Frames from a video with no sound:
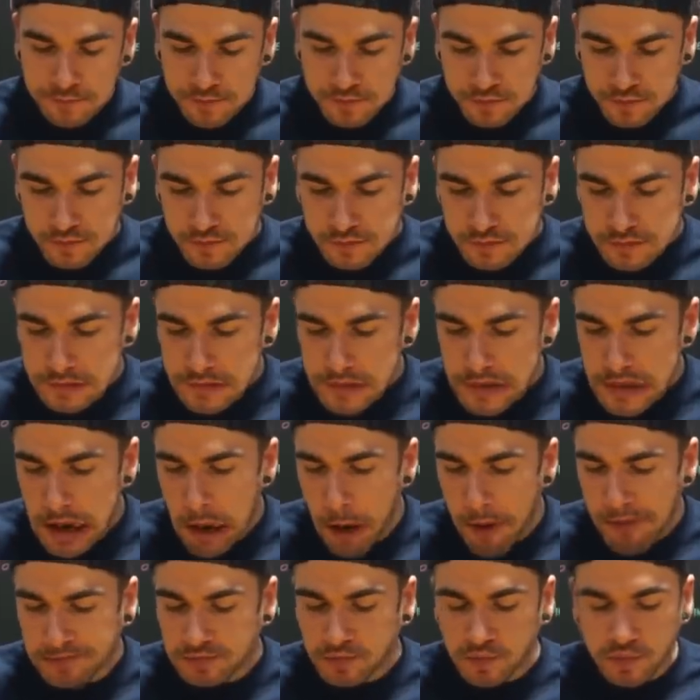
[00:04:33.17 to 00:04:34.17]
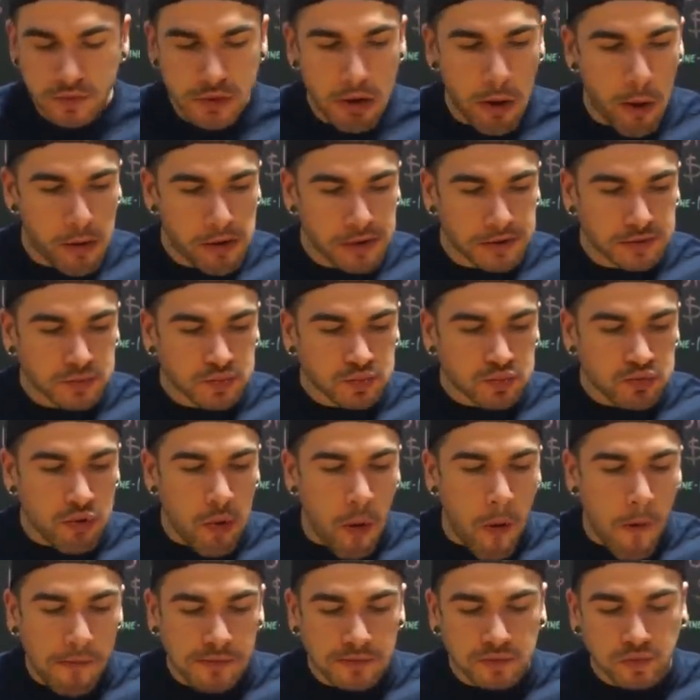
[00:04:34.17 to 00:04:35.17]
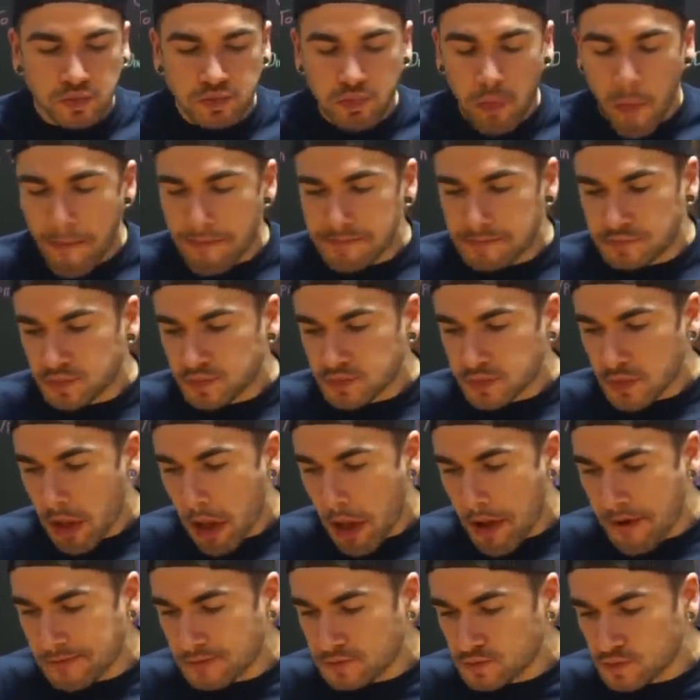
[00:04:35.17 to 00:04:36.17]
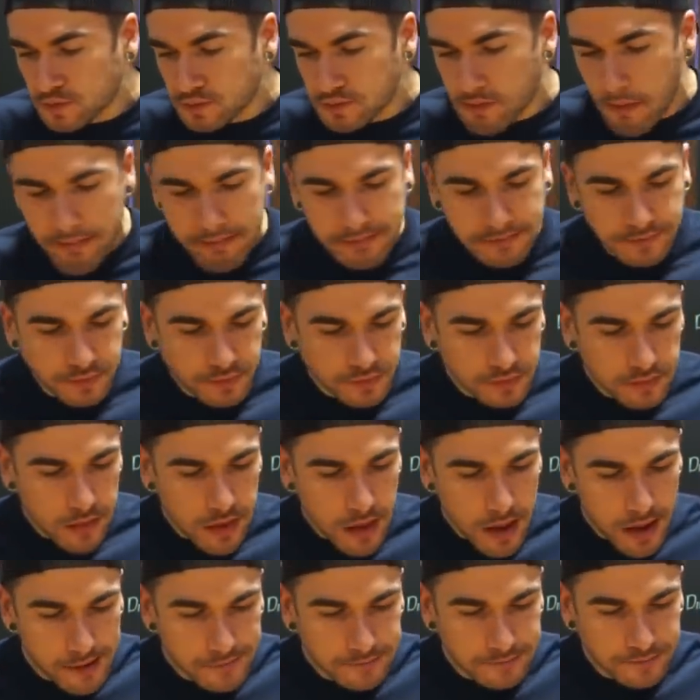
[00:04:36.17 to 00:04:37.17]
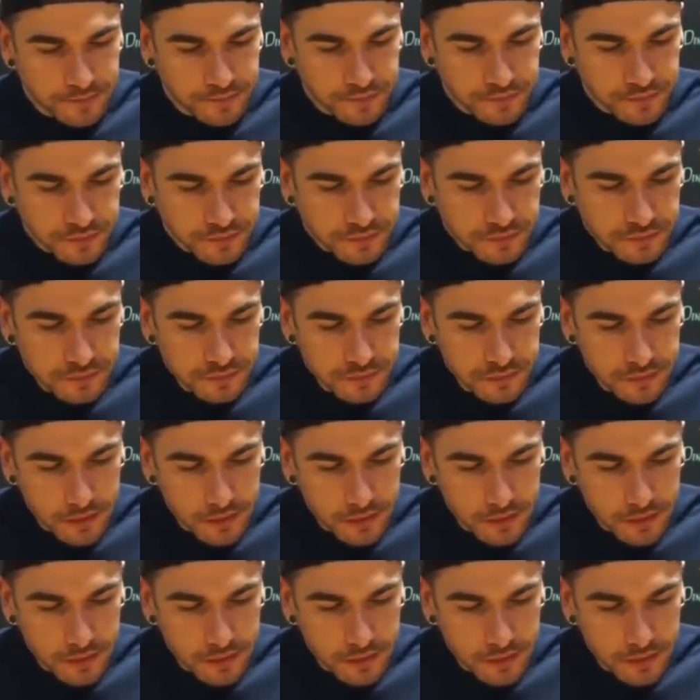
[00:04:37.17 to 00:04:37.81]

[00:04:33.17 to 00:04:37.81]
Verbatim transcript: So this challenge I only know is offered at this very specific location we were at.